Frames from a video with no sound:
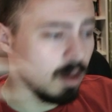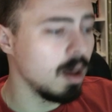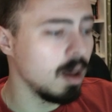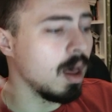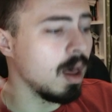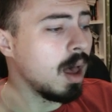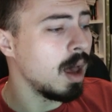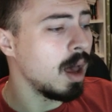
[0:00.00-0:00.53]

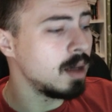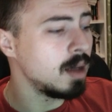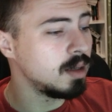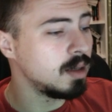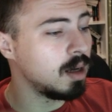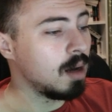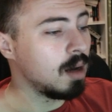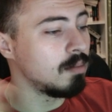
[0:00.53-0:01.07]
and
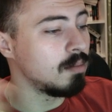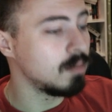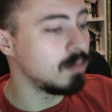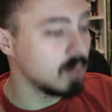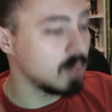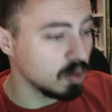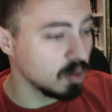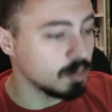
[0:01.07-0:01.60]

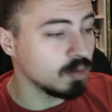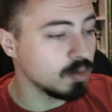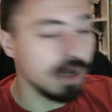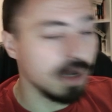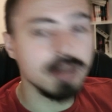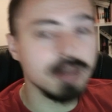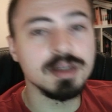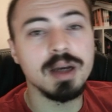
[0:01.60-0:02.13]

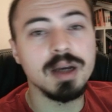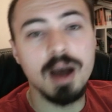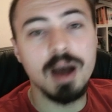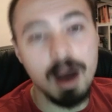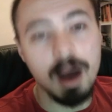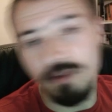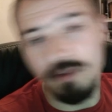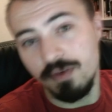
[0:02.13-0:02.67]
subtract
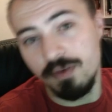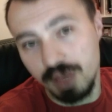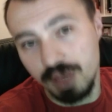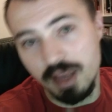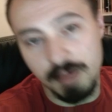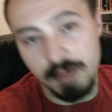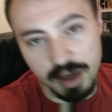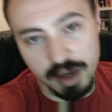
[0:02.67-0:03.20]
half of the
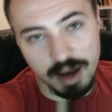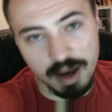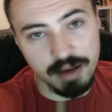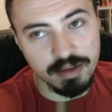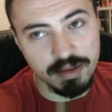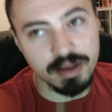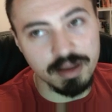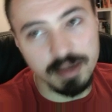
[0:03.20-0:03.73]
enemy
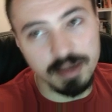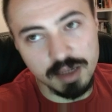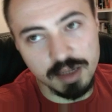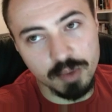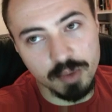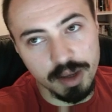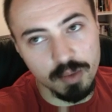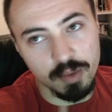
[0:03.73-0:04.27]
height, and that
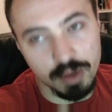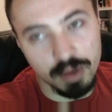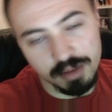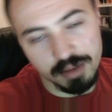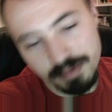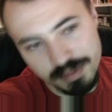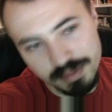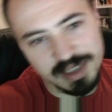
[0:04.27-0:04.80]
way we'll
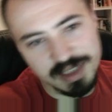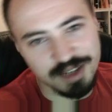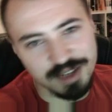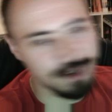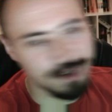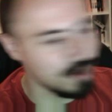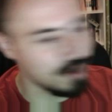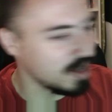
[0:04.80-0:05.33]

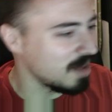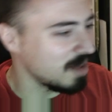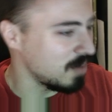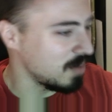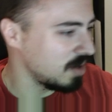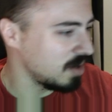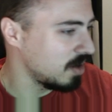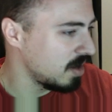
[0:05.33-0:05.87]
center the
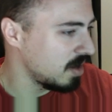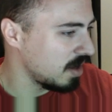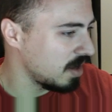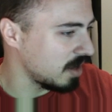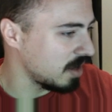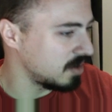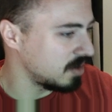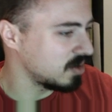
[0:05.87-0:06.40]
enemy
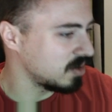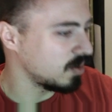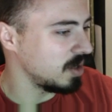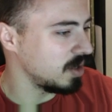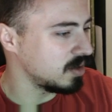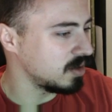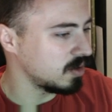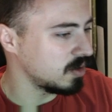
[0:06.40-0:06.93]
at the
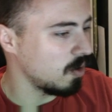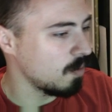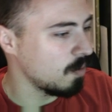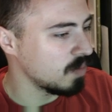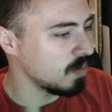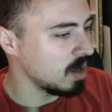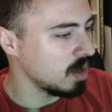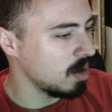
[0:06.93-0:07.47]
screen. So
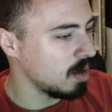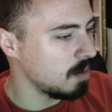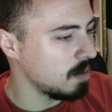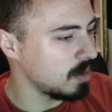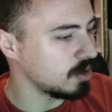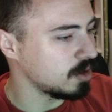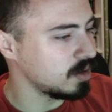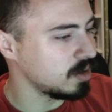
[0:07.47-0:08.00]

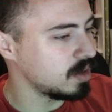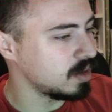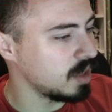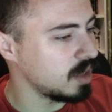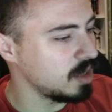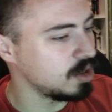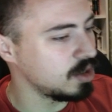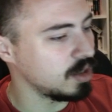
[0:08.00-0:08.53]
measured
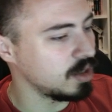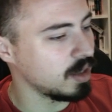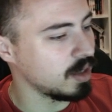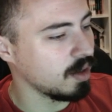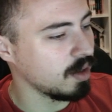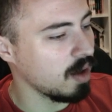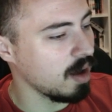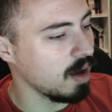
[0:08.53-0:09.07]
stage get
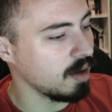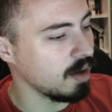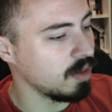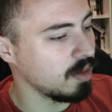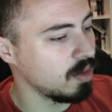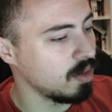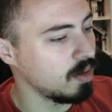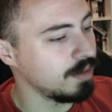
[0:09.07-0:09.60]
height
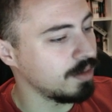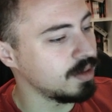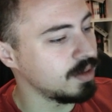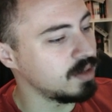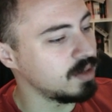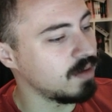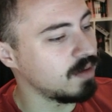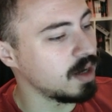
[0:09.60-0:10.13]

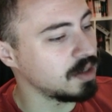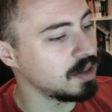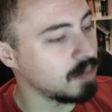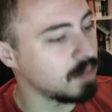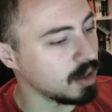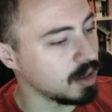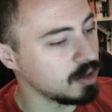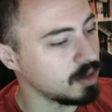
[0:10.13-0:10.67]
divided
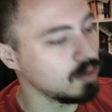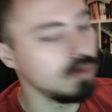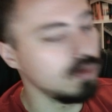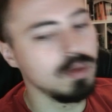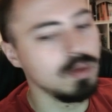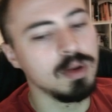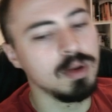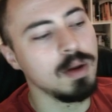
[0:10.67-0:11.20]
by 2
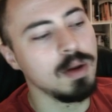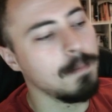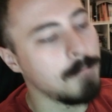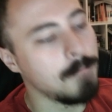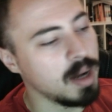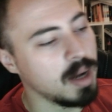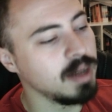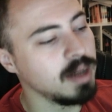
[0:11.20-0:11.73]

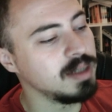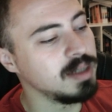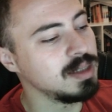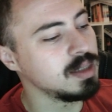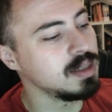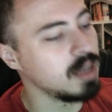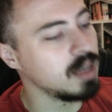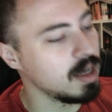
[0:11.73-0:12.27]

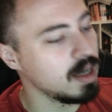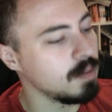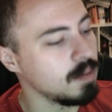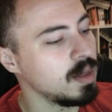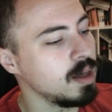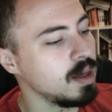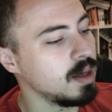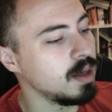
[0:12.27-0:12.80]
minus
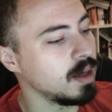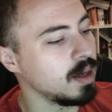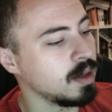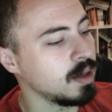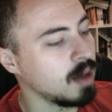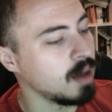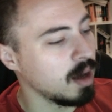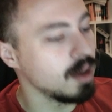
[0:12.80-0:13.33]
enemy get
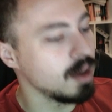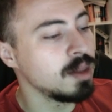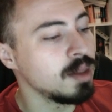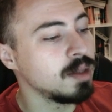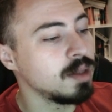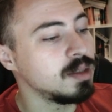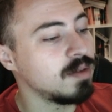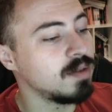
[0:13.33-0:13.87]
height
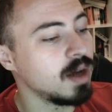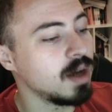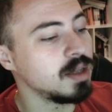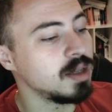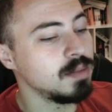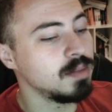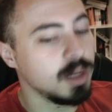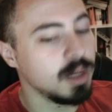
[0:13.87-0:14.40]

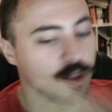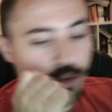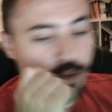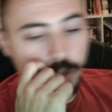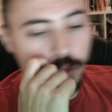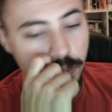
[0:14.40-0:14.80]
divided by 2.